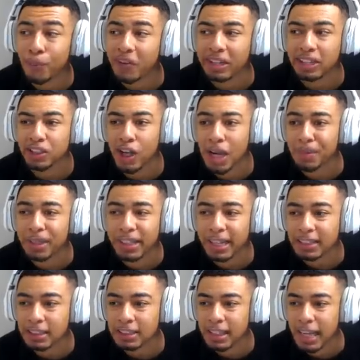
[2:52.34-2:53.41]
pretty sure I'm
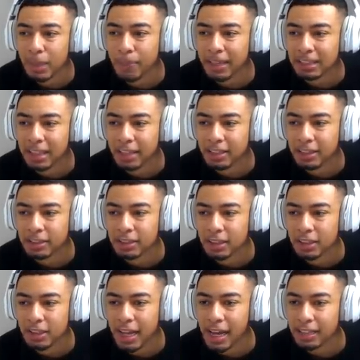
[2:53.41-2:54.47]
addicted to Apex Legends.
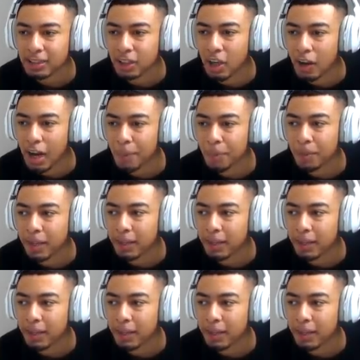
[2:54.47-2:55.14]
You guys know I've been